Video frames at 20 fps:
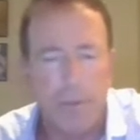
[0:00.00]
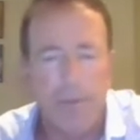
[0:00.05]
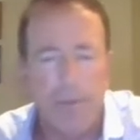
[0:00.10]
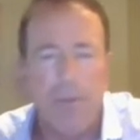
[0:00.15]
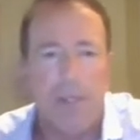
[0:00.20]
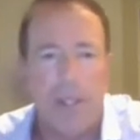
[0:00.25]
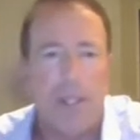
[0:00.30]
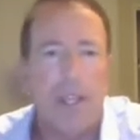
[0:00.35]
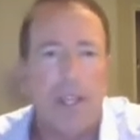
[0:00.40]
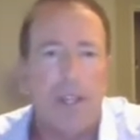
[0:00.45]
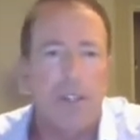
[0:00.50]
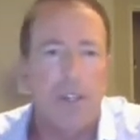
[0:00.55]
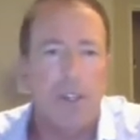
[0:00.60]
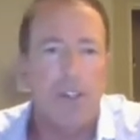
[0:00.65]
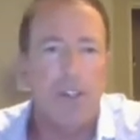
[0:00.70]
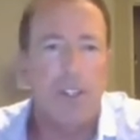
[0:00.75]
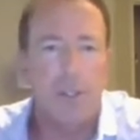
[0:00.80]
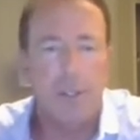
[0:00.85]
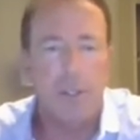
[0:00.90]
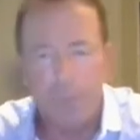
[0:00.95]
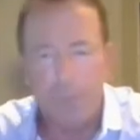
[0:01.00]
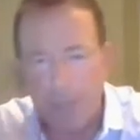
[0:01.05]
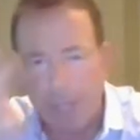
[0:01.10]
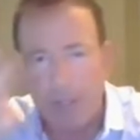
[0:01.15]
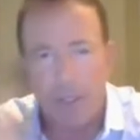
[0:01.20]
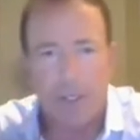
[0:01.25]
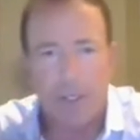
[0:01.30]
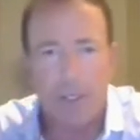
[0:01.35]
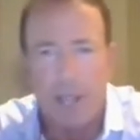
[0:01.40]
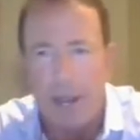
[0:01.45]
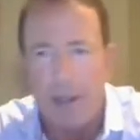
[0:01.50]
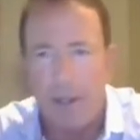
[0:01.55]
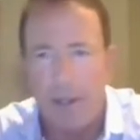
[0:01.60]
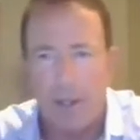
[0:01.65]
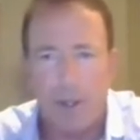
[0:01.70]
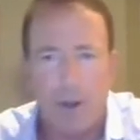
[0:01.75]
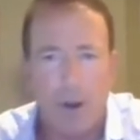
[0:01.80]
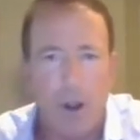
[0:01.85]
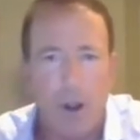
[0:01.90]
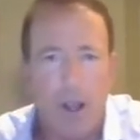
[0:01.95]
and then usually make the sign of the
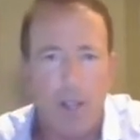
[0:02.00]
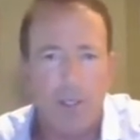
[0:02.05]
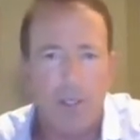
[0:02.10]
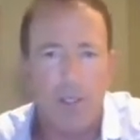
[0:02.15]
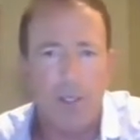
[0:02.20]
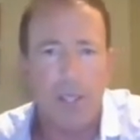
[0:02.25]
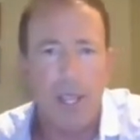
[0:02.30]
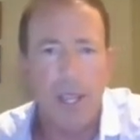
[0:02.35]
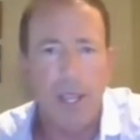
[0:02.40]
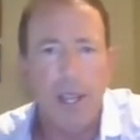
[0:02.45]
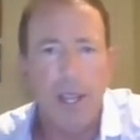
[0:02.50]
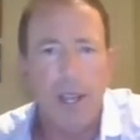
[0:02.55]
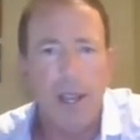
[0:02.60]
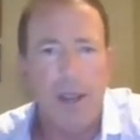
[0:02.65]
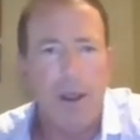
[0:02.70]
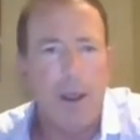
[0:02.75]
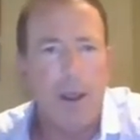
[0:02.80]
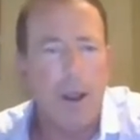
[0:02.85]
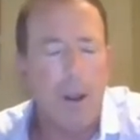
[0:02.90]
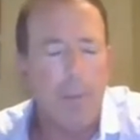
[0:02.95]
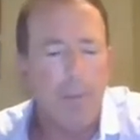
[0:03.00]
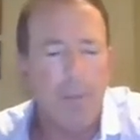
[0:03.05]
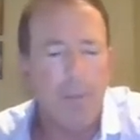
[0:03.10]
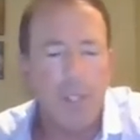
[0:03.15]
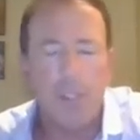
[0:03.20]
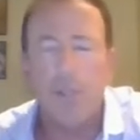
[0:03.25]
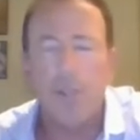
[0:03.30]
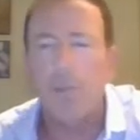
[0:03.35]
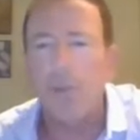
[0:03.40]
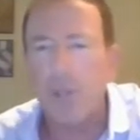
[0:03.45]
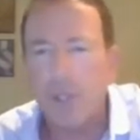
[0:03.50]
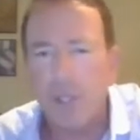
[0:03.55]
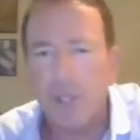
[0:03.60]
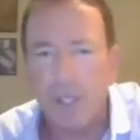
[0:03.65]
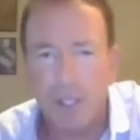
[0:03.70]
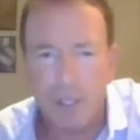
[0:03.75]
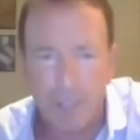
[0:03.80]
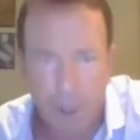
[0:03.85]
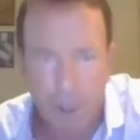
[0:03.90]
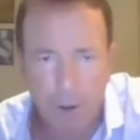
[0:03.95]
cross. Um, distribution
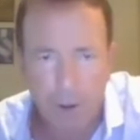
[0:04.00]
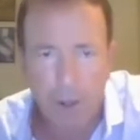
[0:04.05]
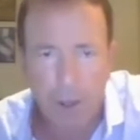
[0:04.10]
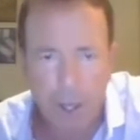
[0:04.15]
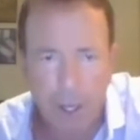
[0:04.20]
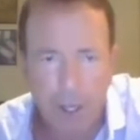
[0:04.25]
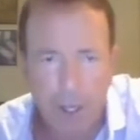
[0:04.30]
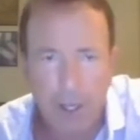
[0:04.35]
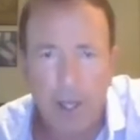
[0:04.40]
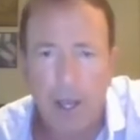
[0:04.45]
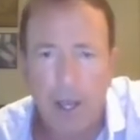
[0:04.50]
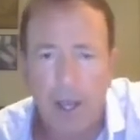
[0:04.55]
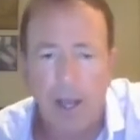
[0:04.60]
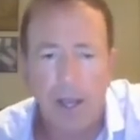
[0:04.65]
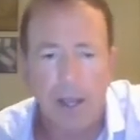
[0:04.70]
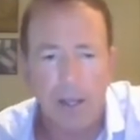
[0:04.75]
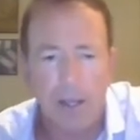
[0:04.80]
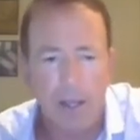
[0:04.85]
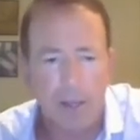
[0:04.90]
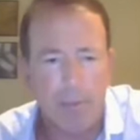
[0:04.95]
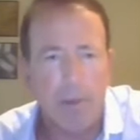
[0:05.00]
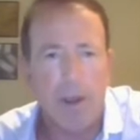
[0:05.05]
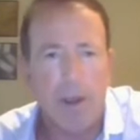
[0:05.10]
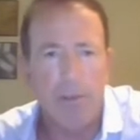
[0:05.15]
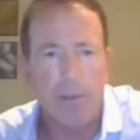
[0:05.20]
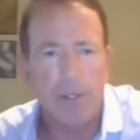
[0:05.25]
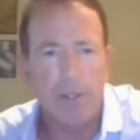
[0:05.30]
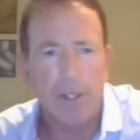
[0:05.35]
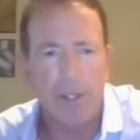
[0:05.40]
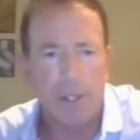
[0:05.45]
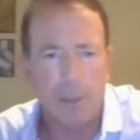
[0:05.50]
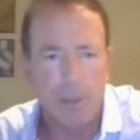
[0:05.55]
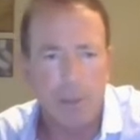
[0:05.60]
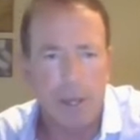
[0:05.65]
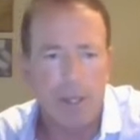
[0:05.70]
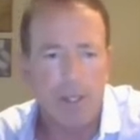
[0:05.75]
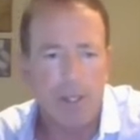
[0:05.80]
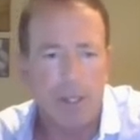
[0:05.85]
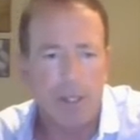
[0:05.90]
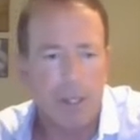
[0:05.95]
is everything uh, in beverage, as I
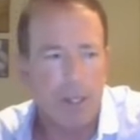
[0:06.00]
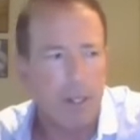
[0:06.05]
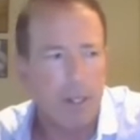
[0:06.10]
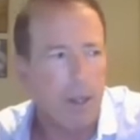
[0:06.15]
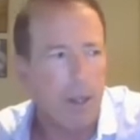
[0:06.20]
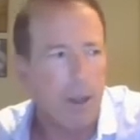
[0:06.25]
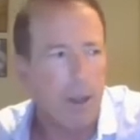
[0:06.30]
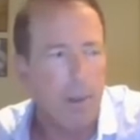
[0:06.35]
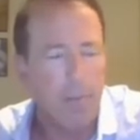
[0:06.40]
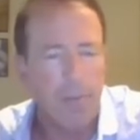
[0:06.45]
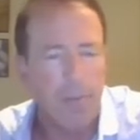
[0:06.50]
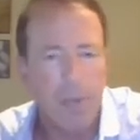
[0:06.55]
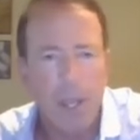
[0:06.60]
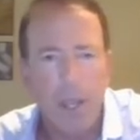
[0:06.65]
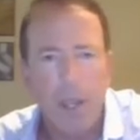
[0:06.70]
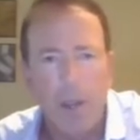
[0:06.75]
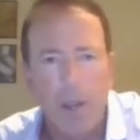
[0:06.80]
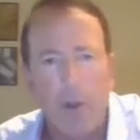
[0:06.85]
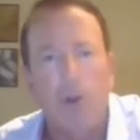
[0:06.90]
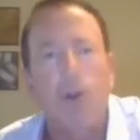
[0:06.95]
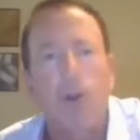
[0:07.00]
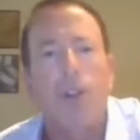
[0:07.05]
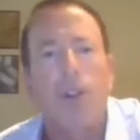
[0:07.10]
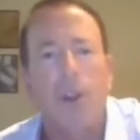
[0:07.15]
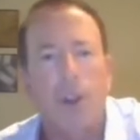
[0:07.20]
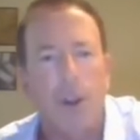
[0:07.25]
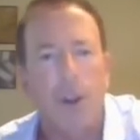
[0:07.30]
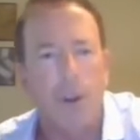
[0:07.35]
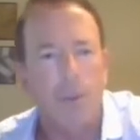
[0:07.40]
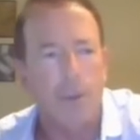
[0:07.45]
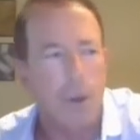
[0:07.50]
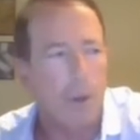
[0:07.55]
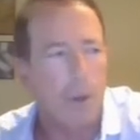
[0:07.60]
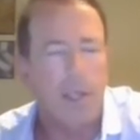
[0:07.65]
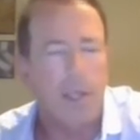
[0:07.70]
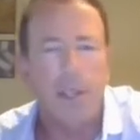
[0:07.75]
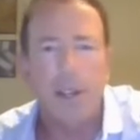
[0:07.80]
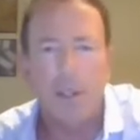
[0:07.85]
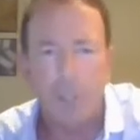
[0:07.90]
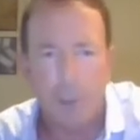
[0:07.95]
mentioned um, earlier. Nobody
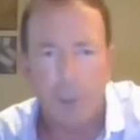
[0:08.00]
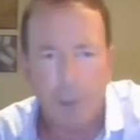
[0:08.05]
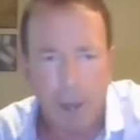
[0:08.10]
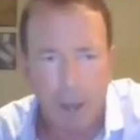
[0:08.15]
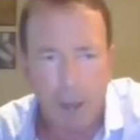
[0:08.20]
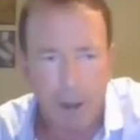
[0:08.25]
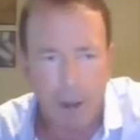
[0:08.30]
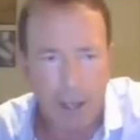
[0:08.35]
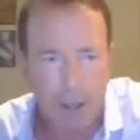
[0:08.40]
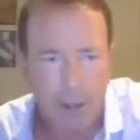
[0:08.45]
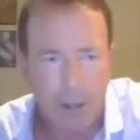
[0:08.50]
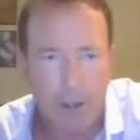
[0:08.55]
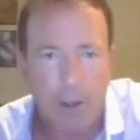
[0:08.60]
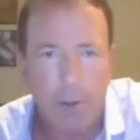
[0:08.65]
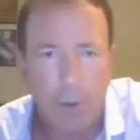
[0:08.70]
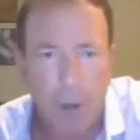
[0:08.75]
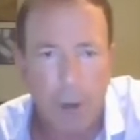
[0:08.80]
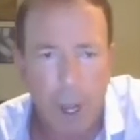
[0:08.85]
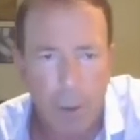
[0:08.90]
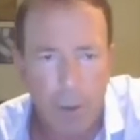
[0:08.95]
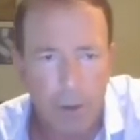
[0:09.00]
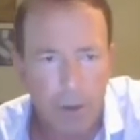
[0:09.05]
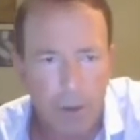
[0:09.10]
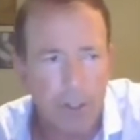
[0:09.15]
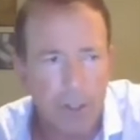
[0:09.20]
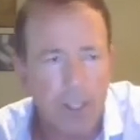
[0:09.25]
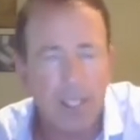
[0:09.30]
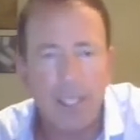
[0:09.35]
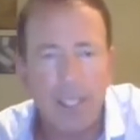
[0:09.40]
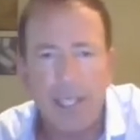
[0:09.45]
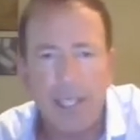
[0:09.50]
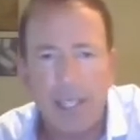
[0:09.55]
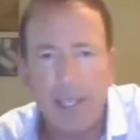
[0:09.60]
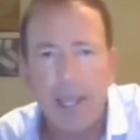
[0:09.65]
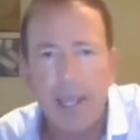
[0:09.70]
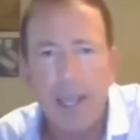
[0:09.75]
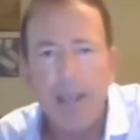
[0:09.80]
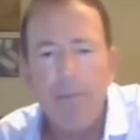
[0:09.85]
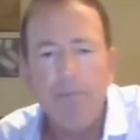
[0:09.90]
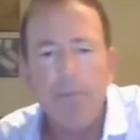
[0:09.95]
cares about Anna and Robert's
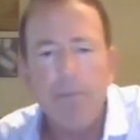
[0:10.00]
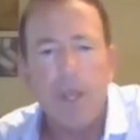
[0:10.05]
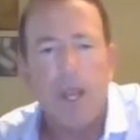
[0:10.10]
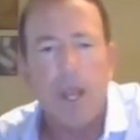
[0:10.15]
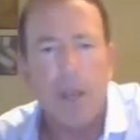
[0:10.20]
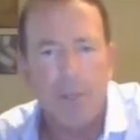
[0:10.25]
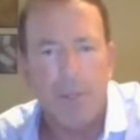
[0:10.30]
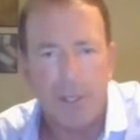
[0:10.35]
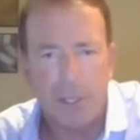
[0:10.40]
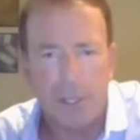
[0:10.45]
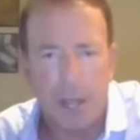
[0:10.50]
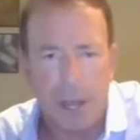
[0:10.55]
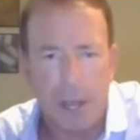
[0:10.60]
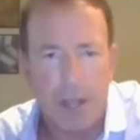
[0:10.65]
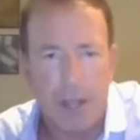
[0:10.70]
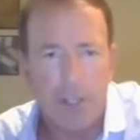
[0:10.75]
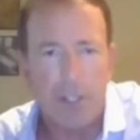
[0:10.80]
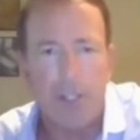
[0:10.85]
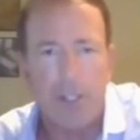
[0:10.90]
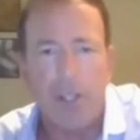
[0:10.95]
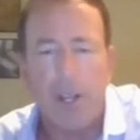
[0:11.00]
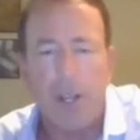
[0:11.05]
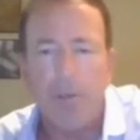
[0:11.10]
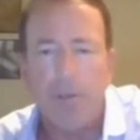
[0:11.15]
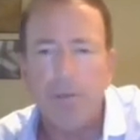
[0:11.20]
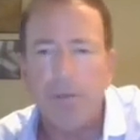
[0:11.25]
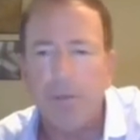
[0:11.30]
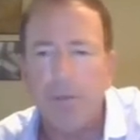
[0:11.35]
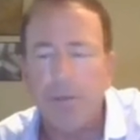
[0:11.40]
tea uh, that's not on shelf.